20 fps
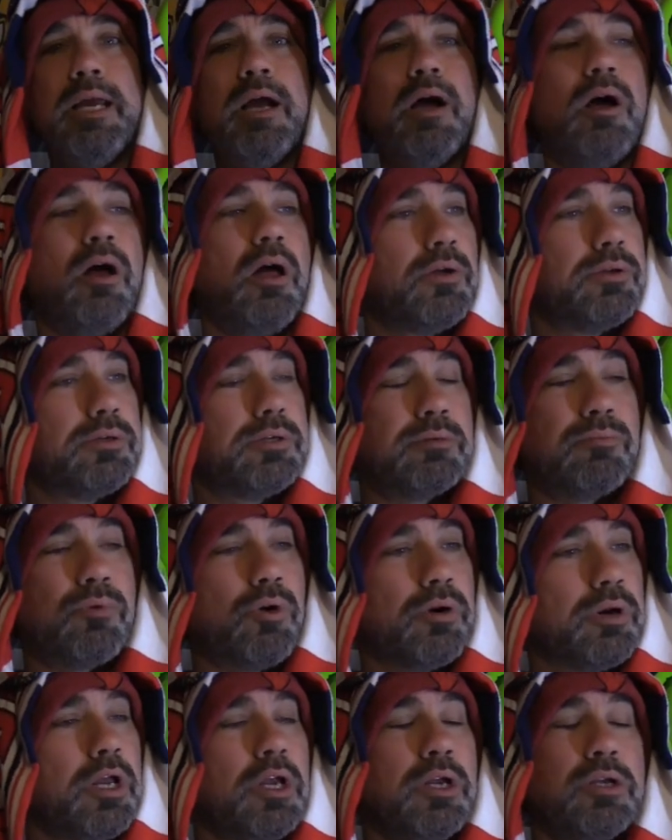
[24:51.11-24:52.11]
you all in the
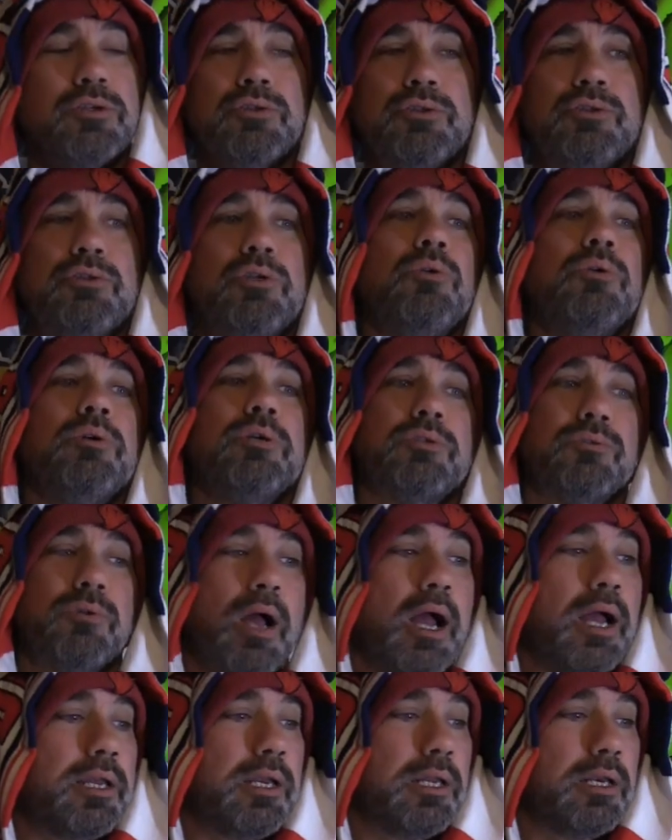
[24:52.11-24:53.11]
morning. Stu is
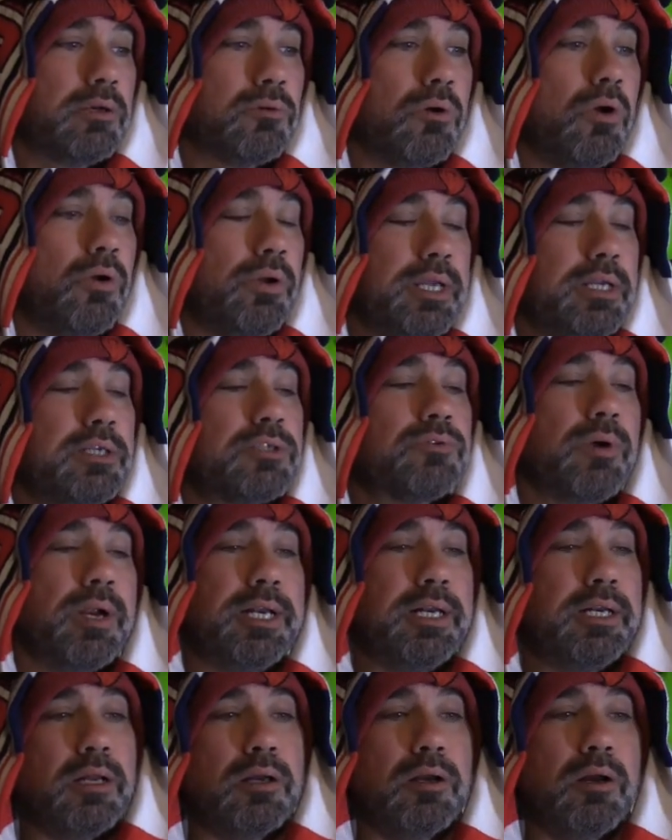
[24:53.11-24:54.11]
rocking and rolling. He's
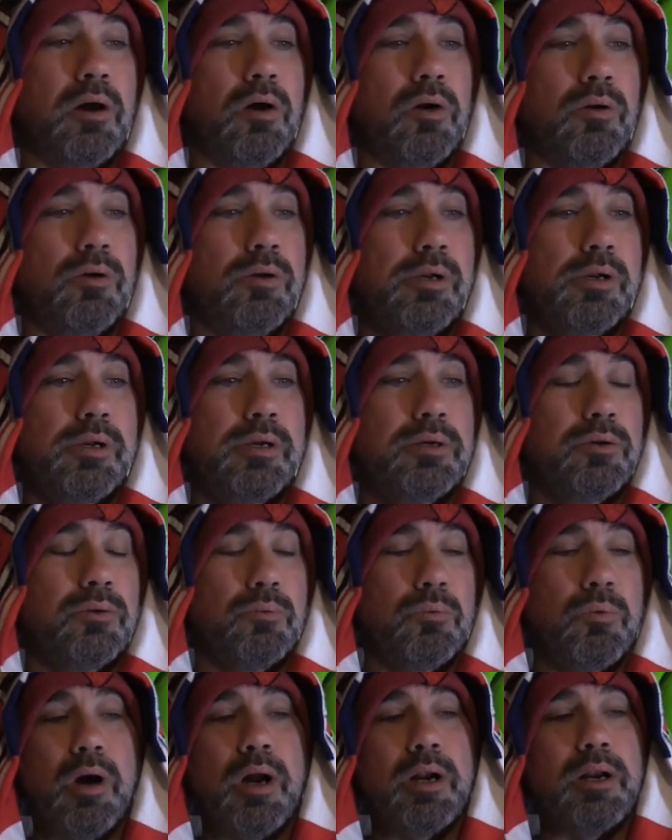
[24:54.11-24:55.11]
ready to go.
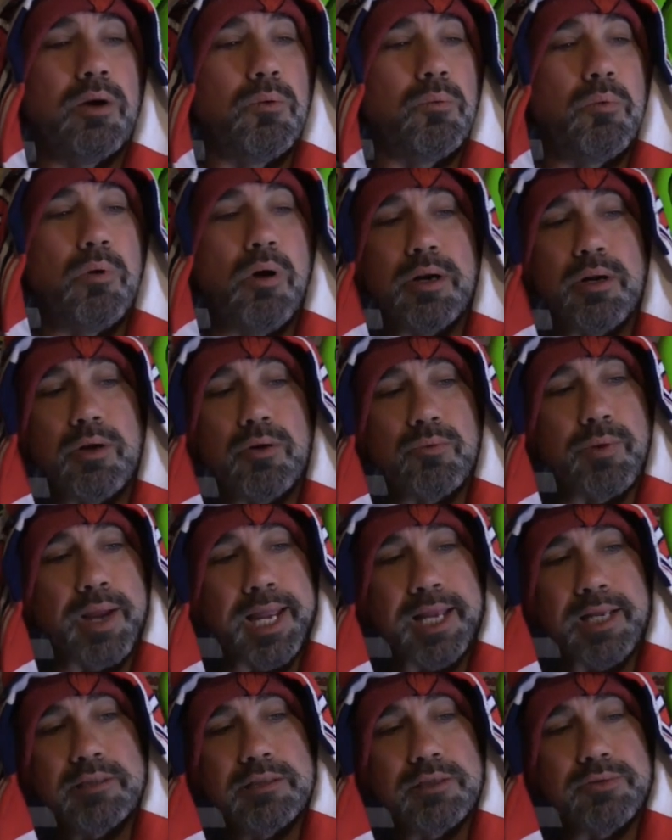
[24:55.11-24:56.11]
What a
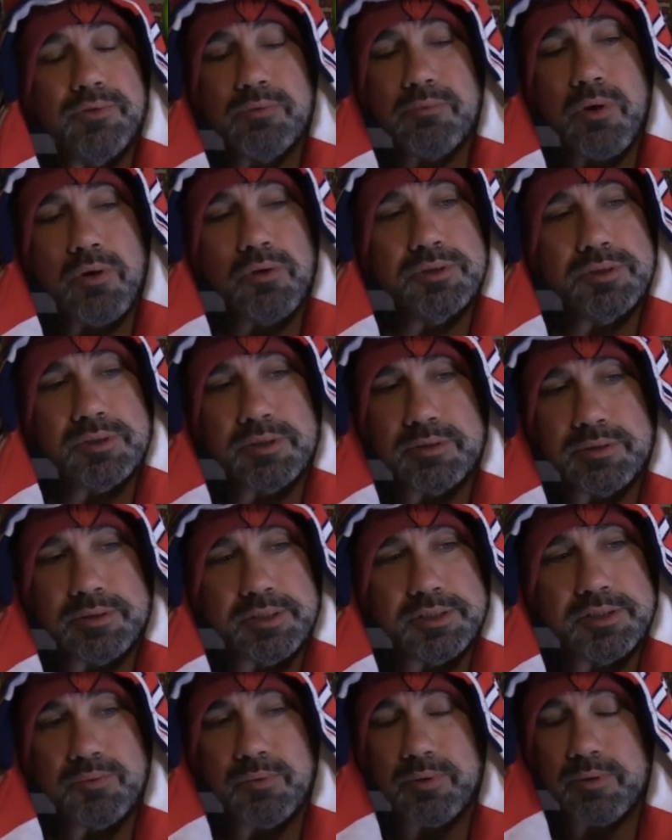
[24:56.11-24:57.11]
range of emotions
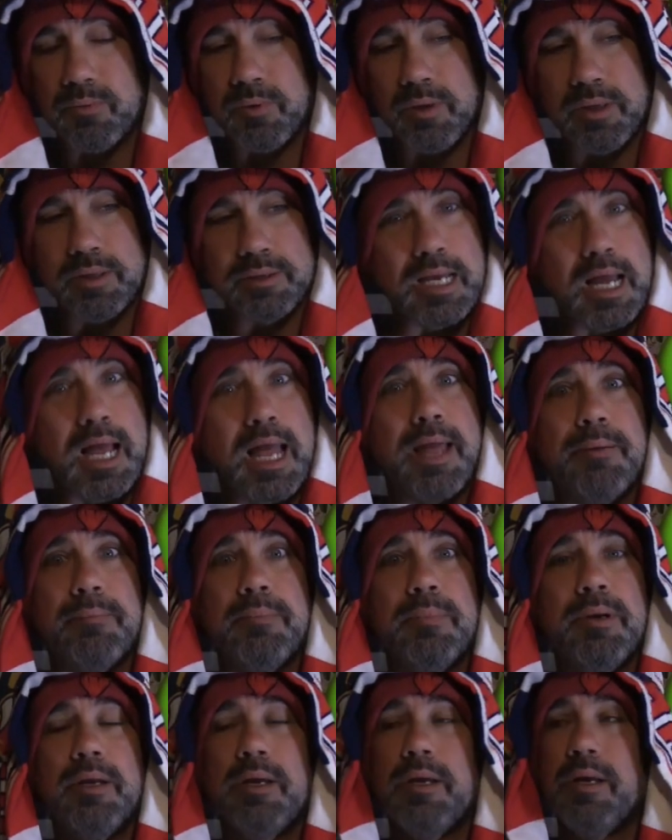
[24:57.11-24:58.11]
this one was. I
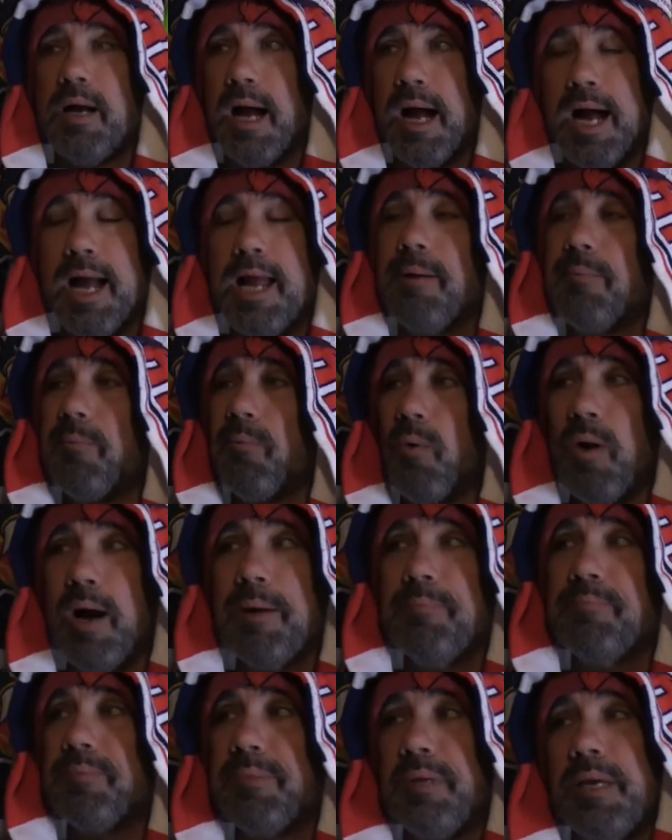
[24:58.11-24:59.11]
am
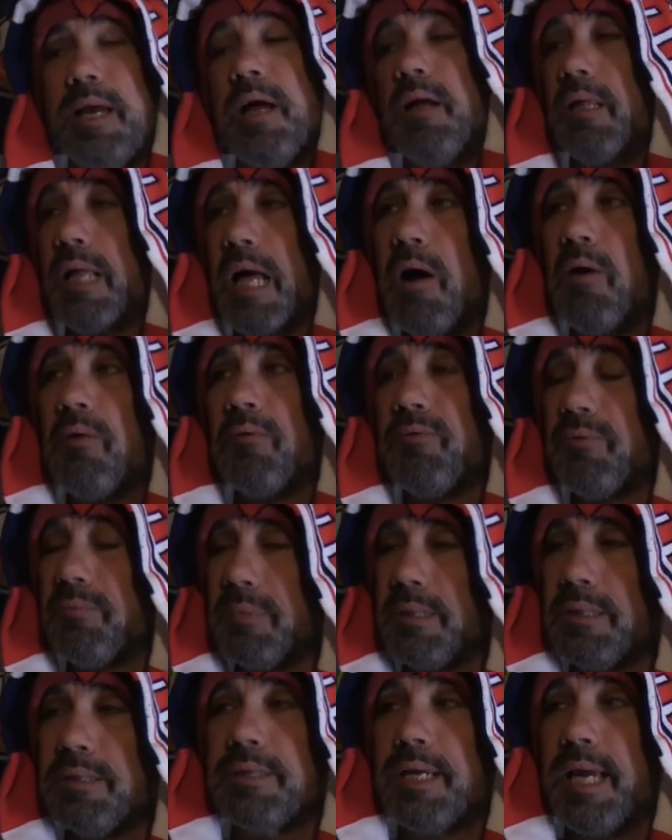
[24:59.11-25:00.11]
wiped the hell out from this